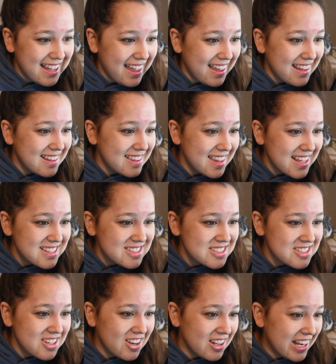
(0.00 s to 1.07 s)
and
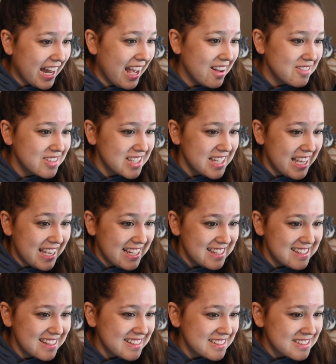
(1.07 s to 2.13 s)
that's on having a
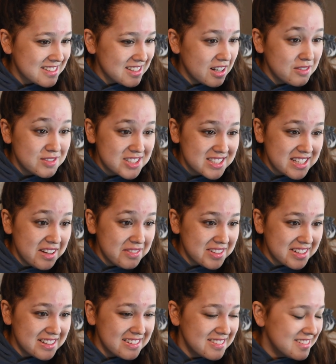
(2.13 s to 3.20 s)
dex of
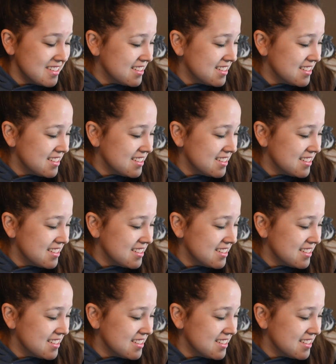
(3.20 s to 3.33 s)
7